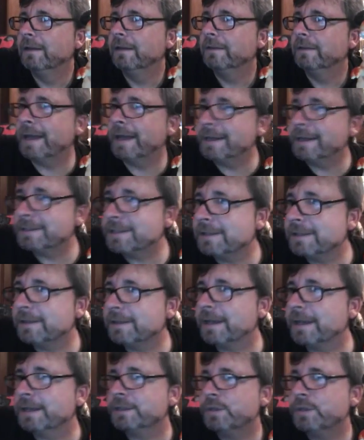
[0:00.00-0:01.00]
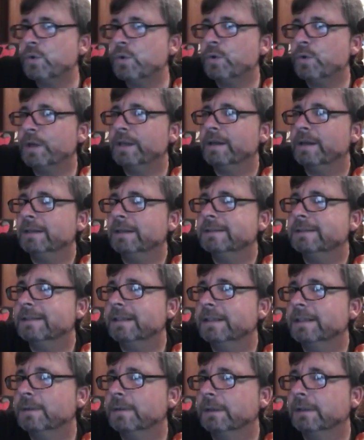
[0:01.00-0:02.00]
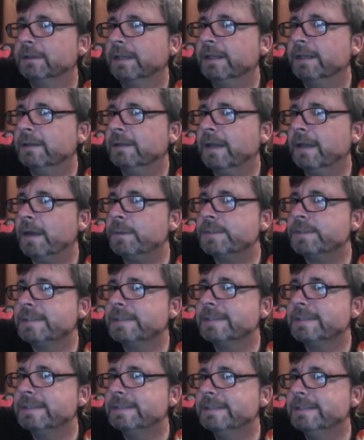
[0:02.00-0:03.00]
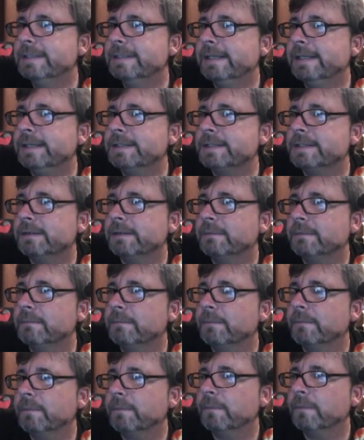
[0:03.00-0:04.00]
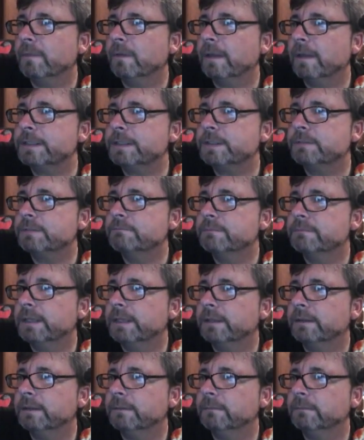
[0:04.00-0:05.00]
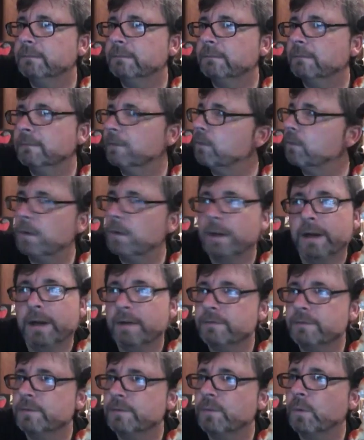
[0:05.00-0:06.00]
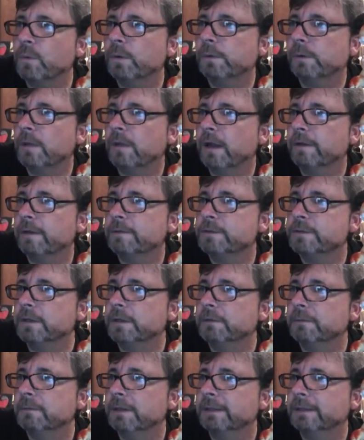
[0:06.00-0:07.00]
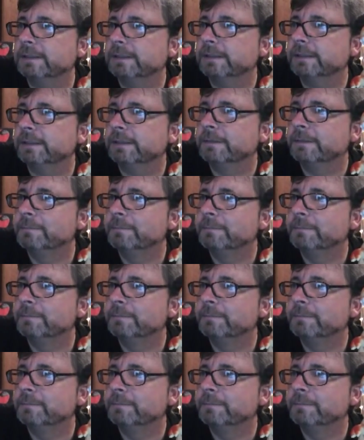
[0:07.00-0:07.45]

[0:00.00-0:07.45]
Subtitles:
Thanks, Hoogie. I tell you what, that was a decent last minute whatever for a live stream, I tell you.